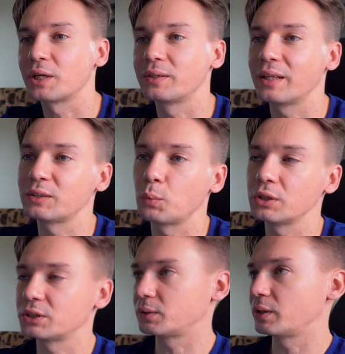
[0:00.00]
and that
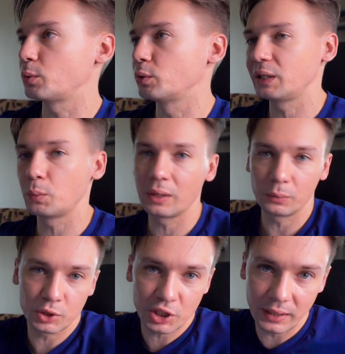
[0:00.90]
was the only one
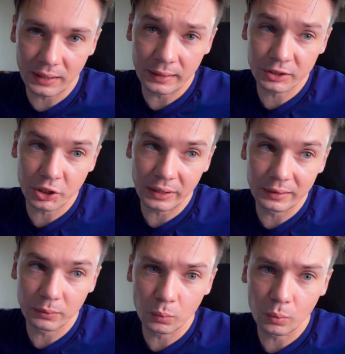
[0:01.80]
which I
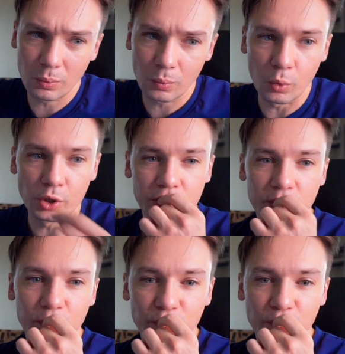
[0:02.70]
actually watched.